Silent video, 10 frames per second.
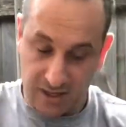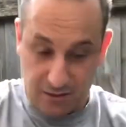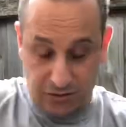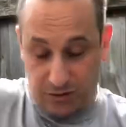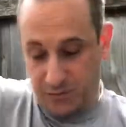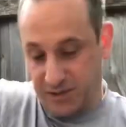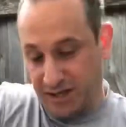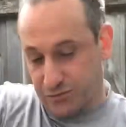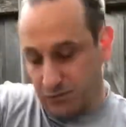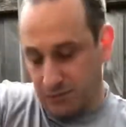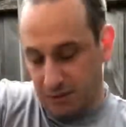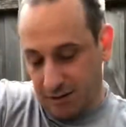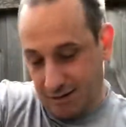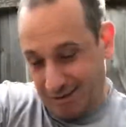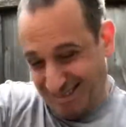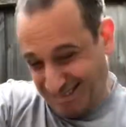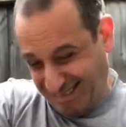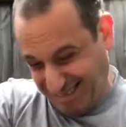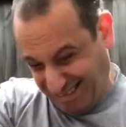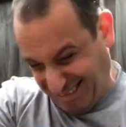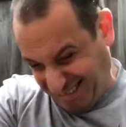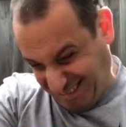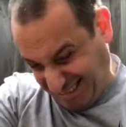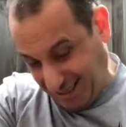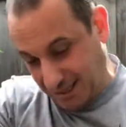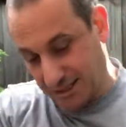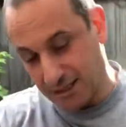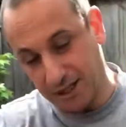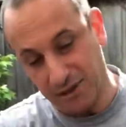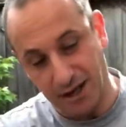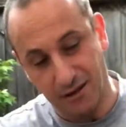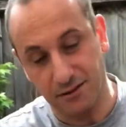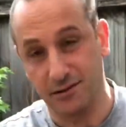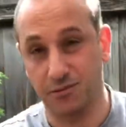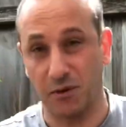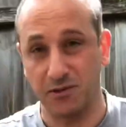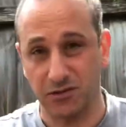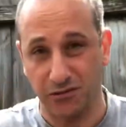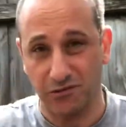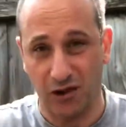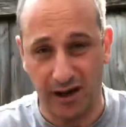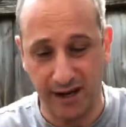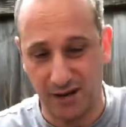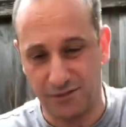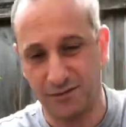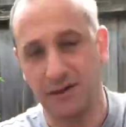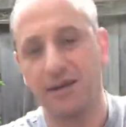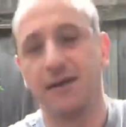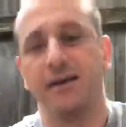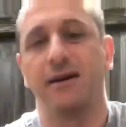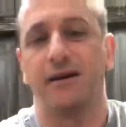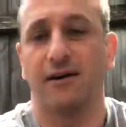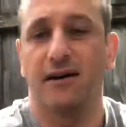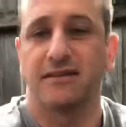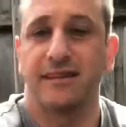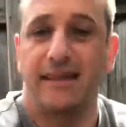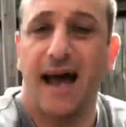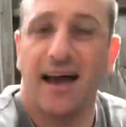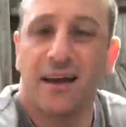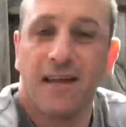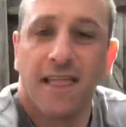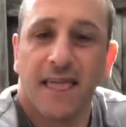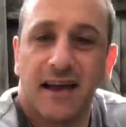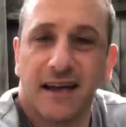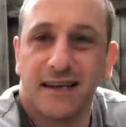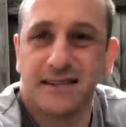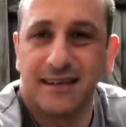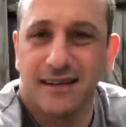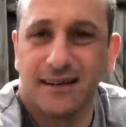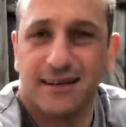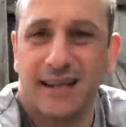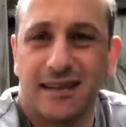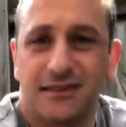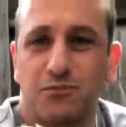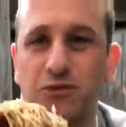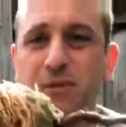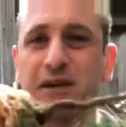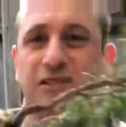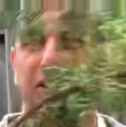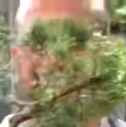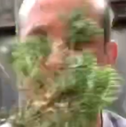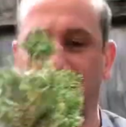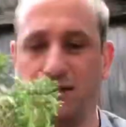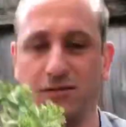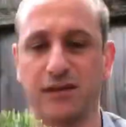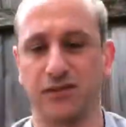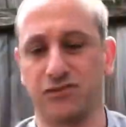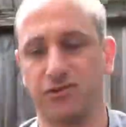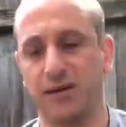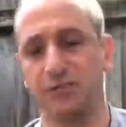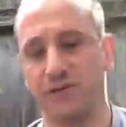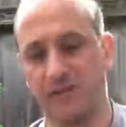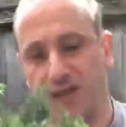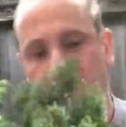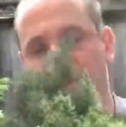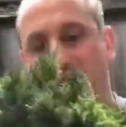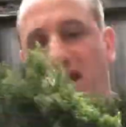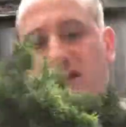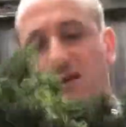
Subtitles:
Try and be gentle. There we go. Probably sort of flying off. All right, so that is it. That's pretty much it now. Look at the tree we're going to create.